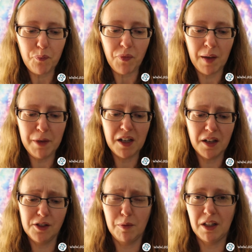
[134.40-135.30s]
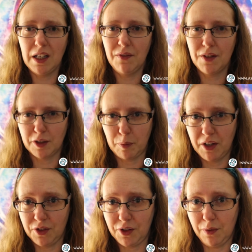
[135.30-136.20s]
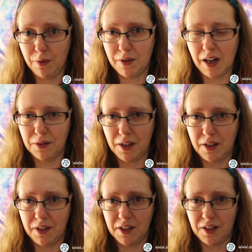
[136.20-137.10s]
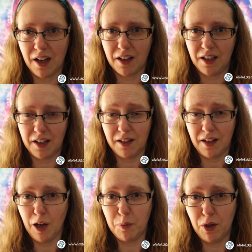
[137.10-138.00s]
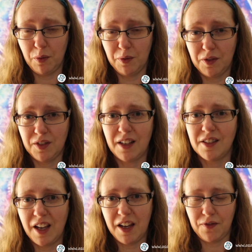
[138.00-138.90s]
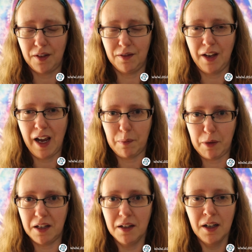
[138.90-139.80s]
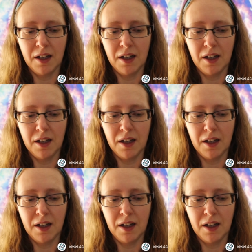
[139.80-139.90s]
Because you believe there's a persecutor out there that's not going to help you stay safe and happy,